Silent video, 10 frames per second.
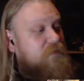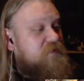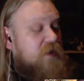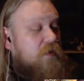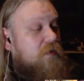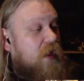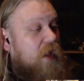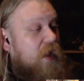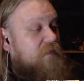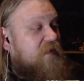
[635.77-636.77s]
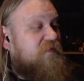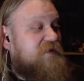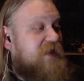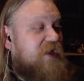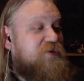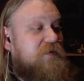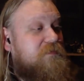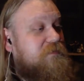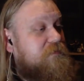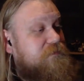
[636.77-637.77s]
So I'm definitely
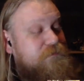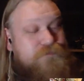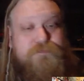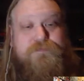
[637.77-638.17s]
stashing it.